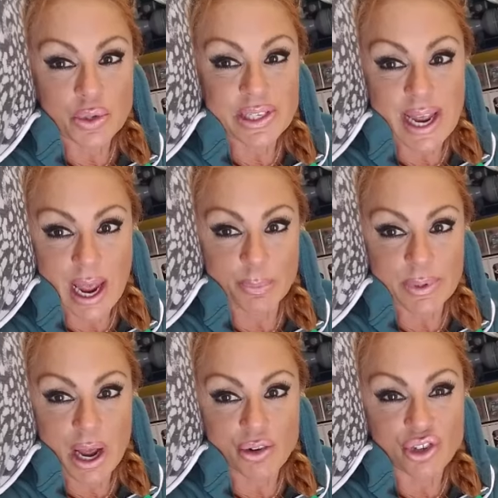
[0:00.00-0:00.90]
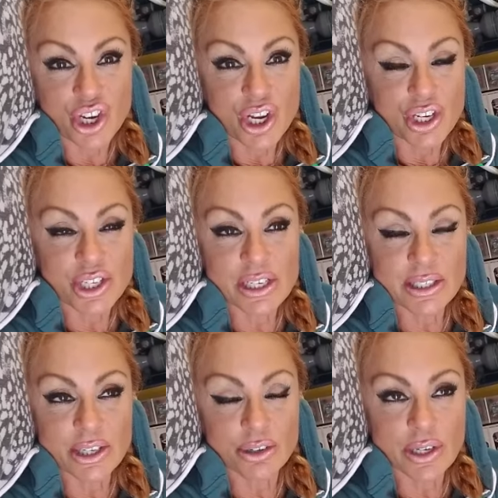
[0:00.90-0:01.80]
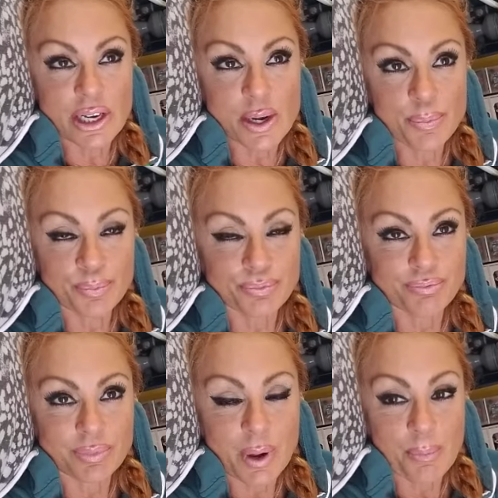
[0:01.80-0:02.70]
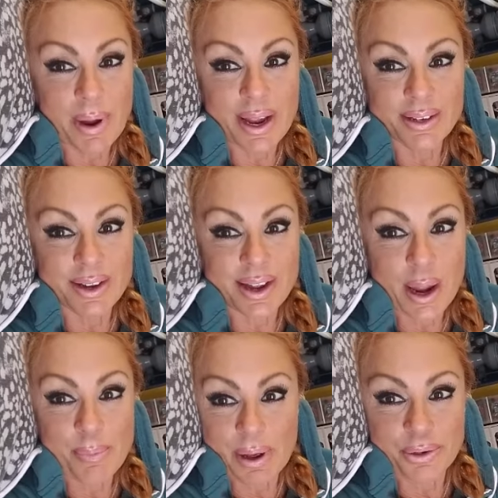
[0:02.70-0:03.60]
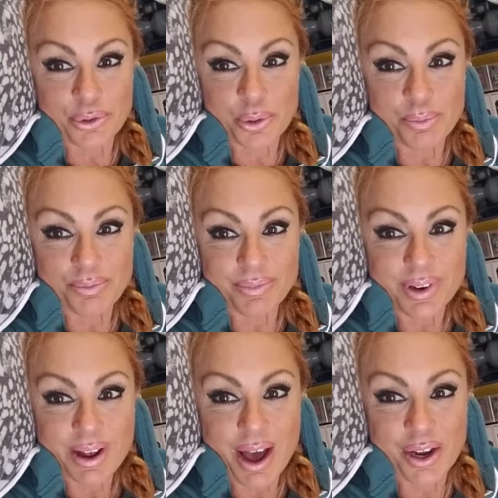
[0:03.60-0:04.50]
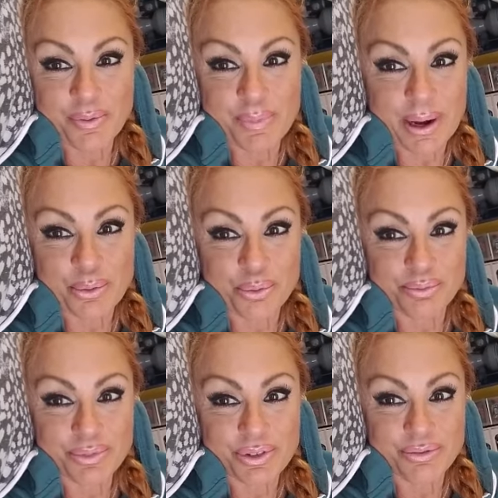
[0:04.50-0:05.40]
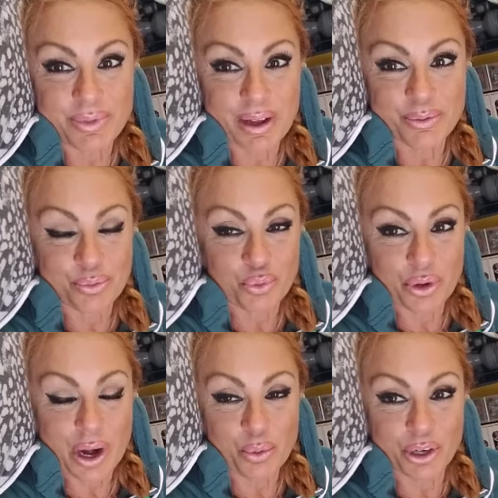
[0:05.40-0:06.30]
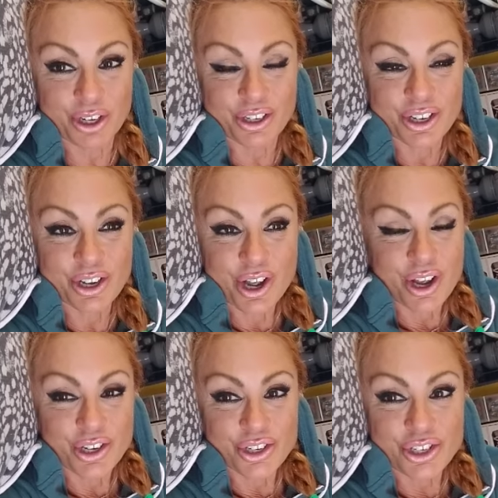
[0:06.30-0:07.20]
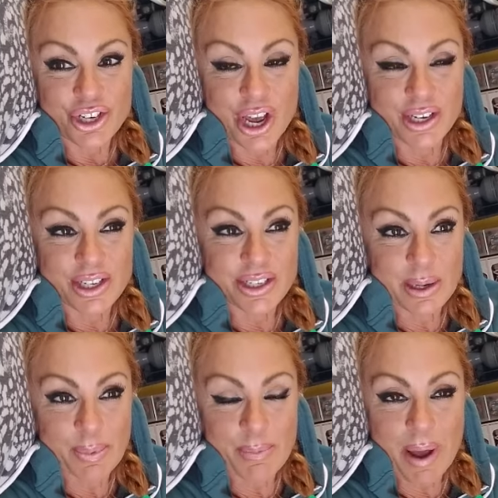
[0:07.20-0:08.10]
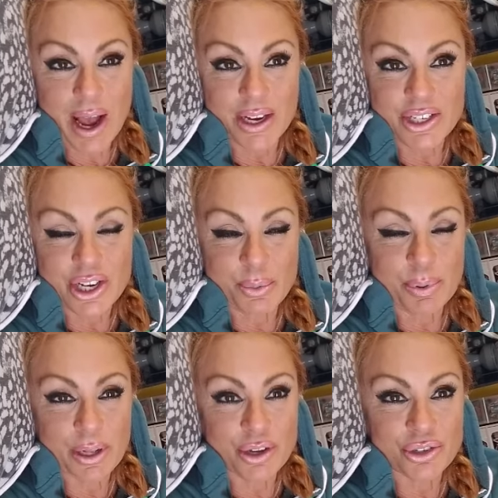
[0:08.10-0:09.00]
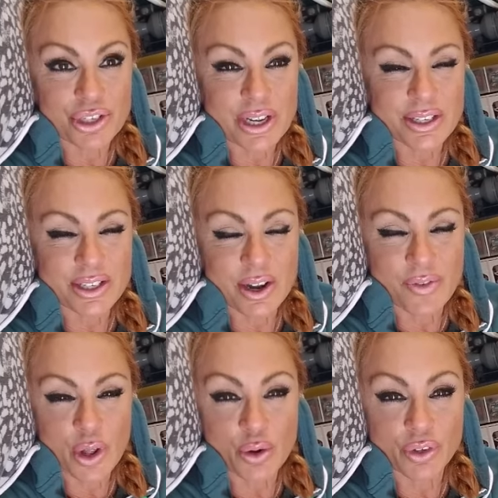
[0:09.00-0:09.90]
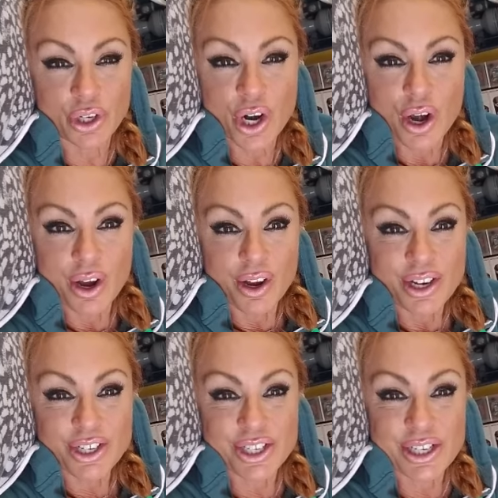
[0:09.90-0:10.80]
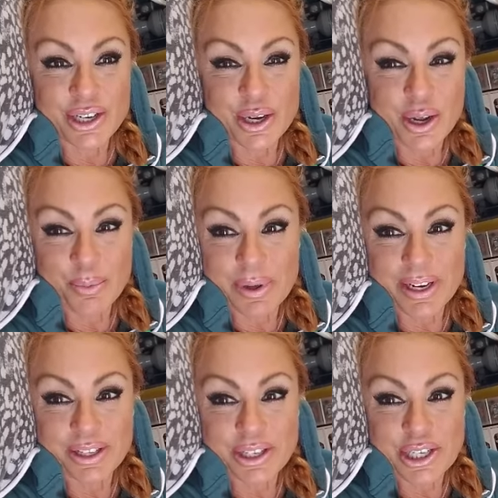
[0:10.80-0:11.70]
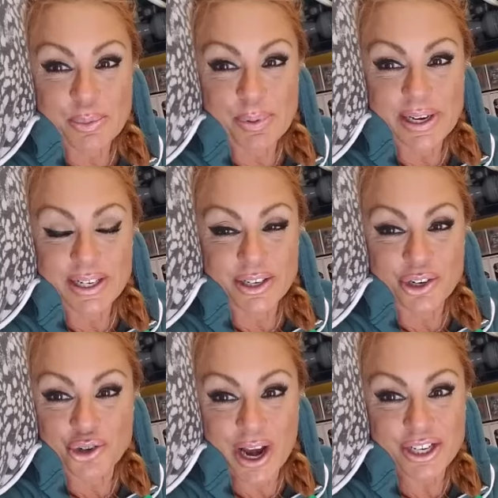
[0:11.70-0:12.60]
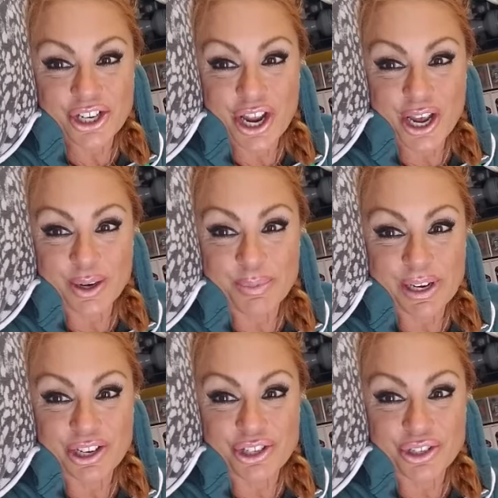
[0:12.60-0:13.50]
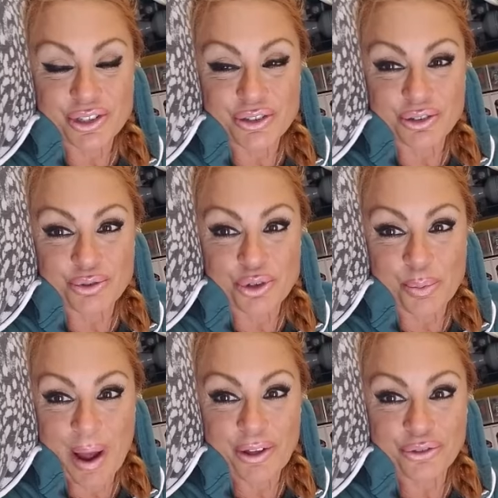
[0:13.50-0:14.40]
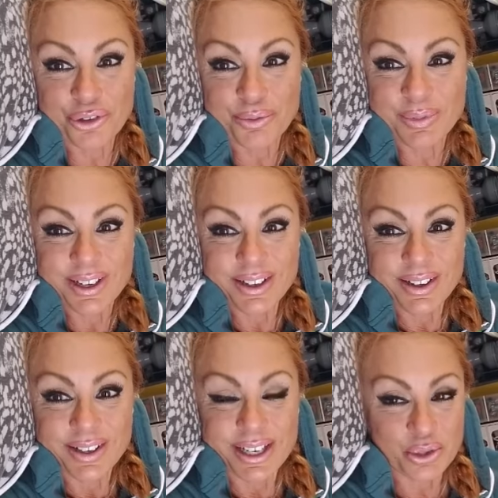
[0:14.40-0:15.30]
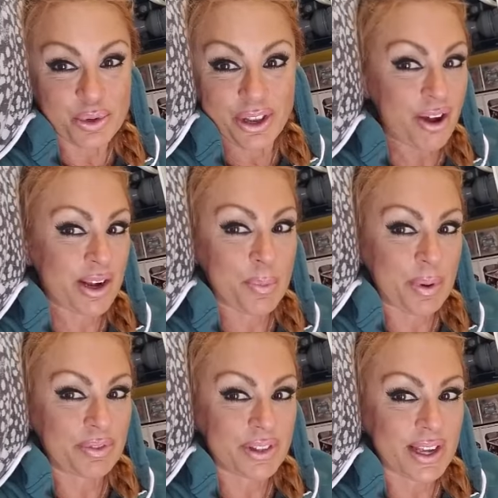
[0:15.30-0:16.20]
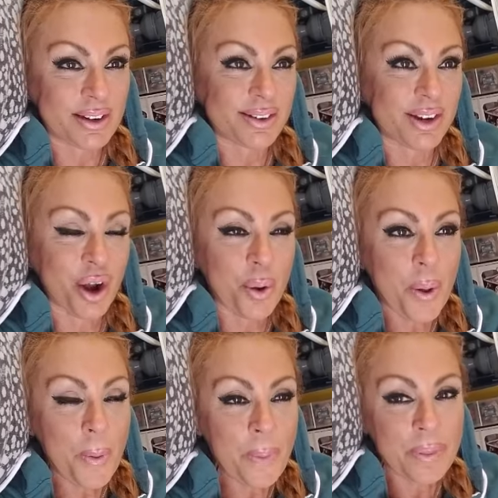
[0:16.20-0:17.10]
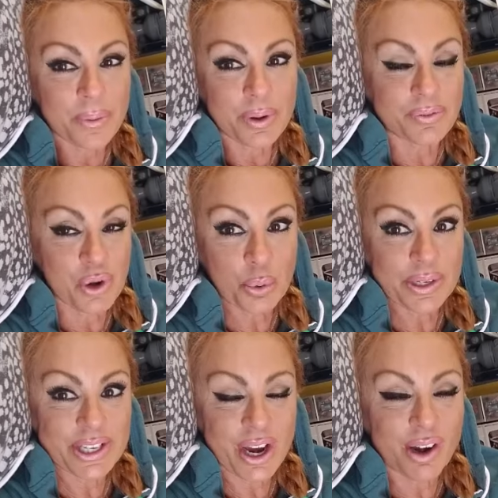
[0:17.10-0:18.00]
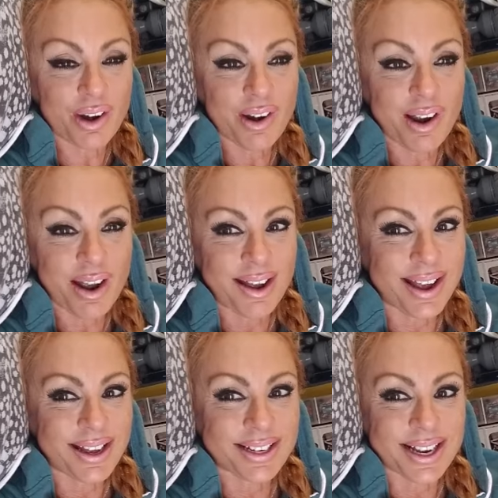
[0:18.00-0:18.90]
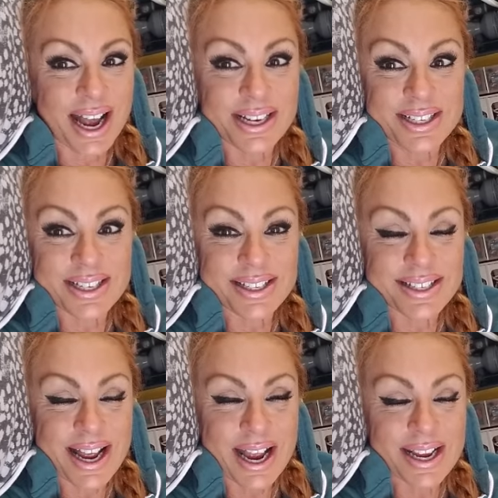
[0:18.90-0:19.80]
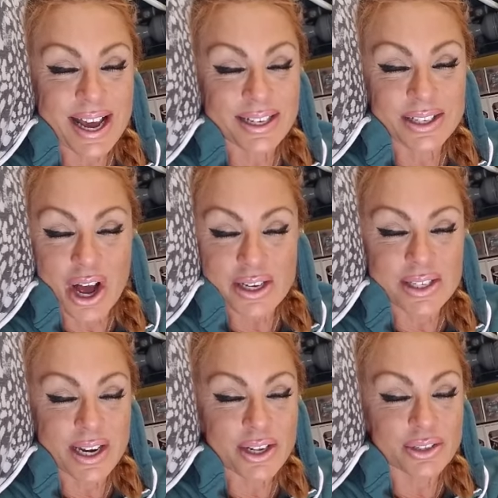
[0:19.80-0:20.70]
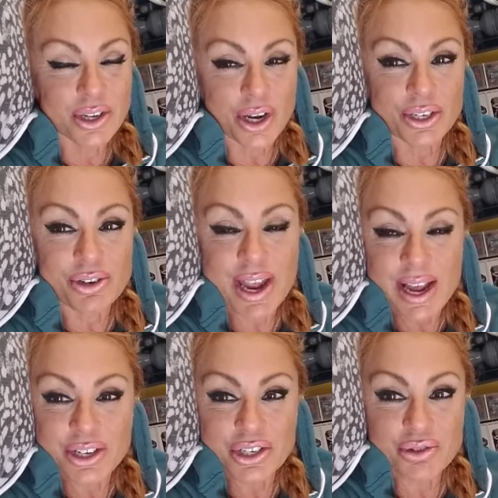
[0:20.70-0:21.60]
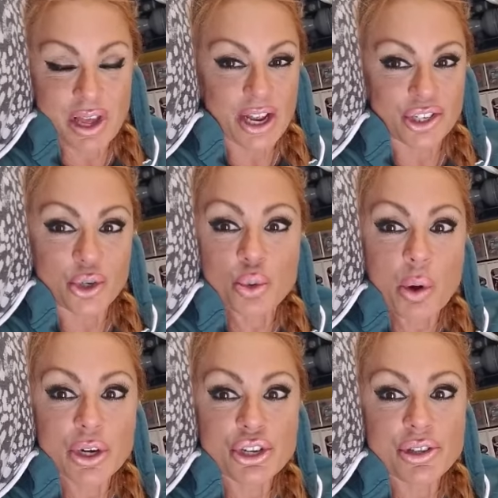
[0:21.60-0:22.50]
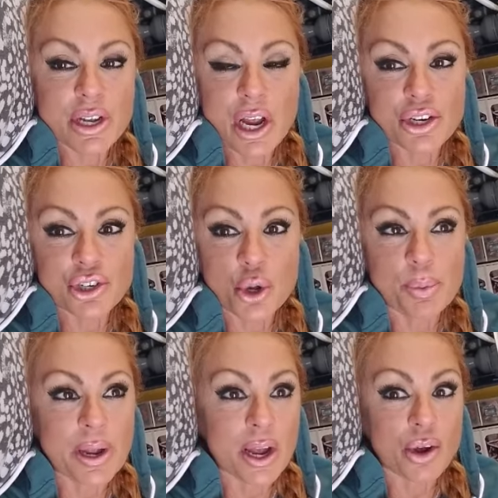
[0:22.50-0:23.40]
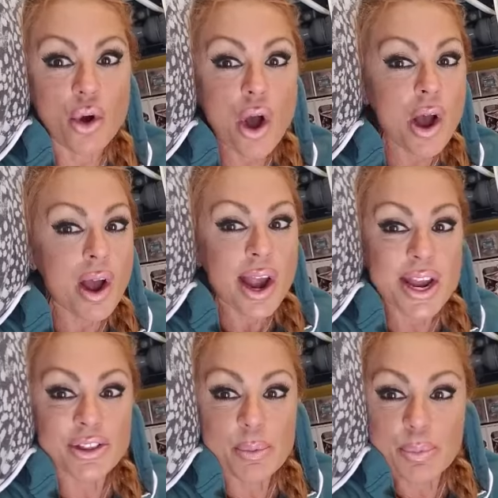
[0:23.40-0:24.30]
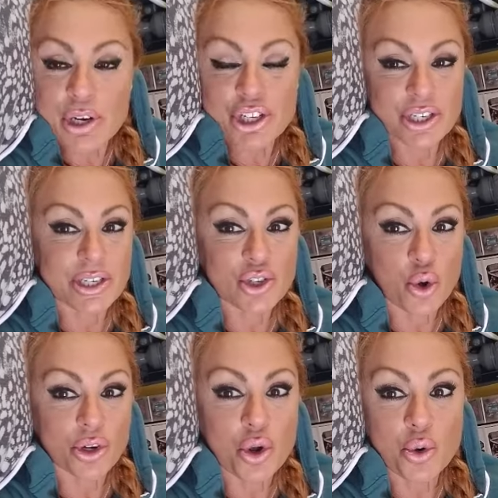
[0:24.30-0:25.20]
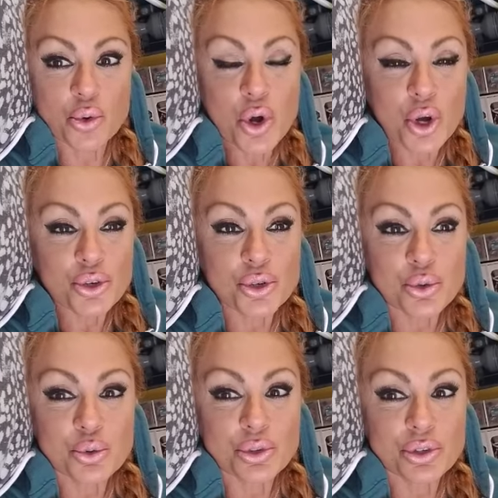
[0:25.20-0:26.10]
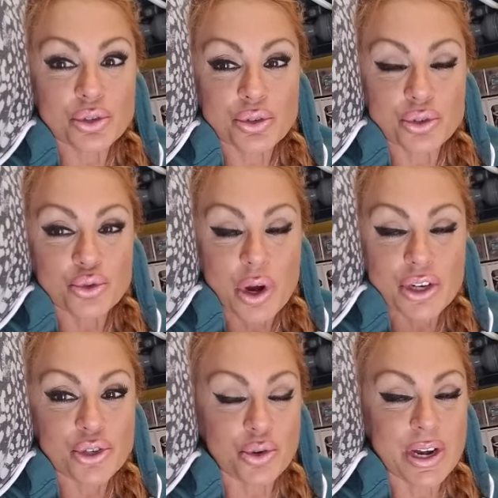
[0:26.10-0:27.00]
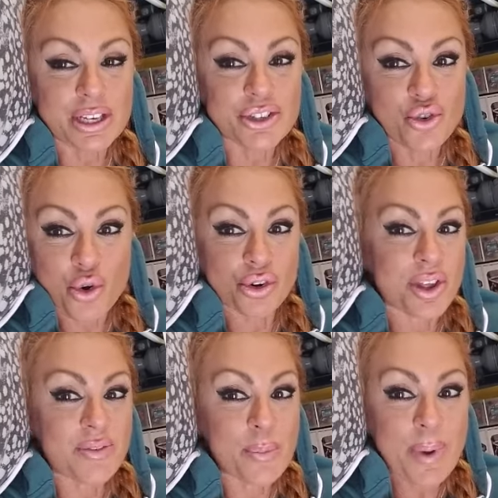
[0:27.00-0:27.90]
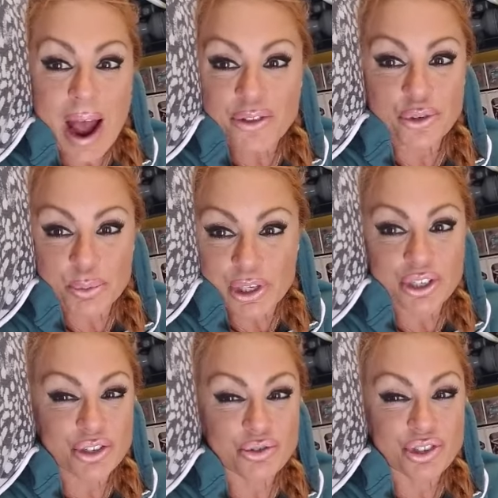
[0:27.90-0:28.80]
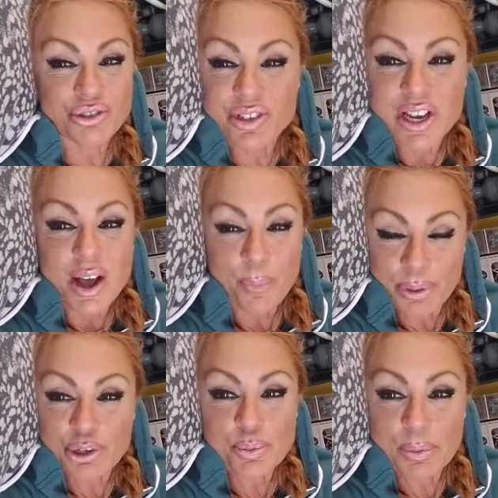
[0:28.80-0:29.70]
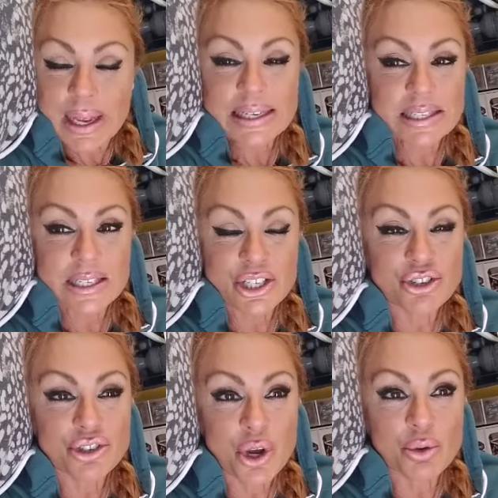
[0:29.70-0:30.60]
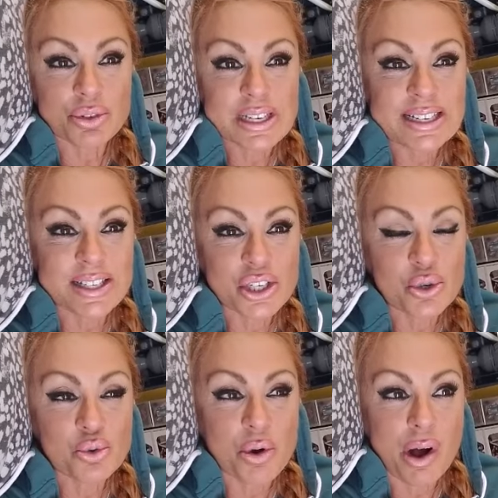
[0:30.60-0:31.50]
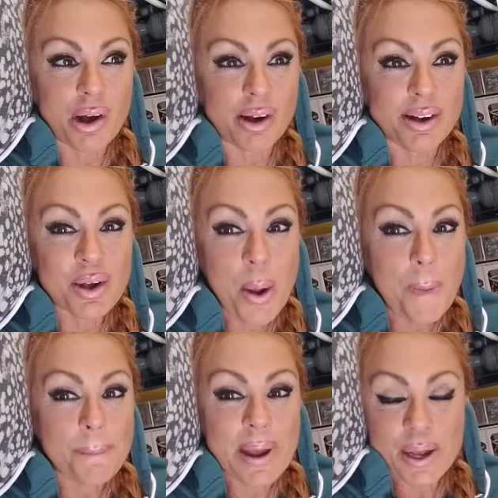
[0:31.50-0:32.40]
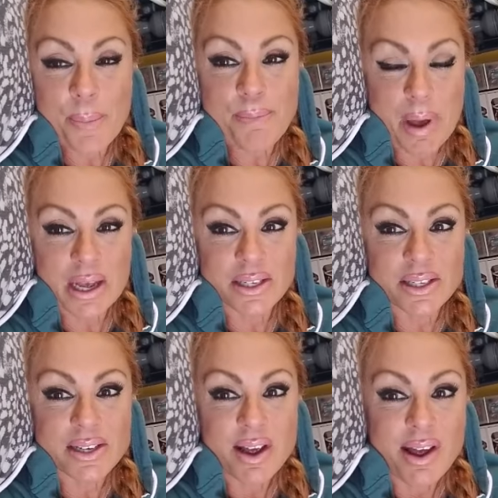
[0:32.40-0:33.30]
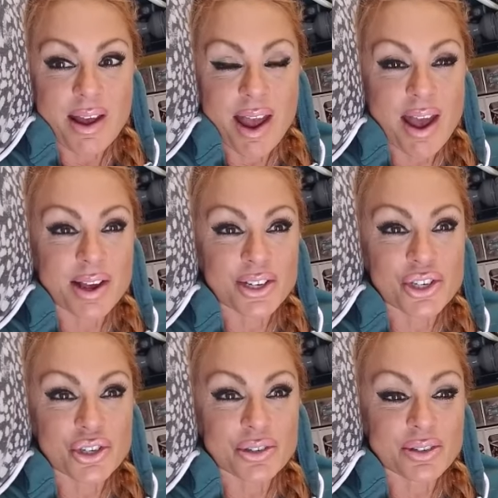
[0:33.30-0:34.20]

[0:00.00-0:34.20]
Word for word: was camped out. She literally made a bedroom out of my, not where I work. She had a sleeping bag, she had pillows, she had stuff all over. She admitted that she peed in our trash can because there was no bathroom, because we lock up everything, you know, if no one's there. And I just, I kind of lost it. I go, look, you can't do that. She goes, where do you think I should go pee? I go, in the bushes, or go to the drugstore next door. They have a bathroom you can use. There's there's places. You don't need to uh, make a mess. And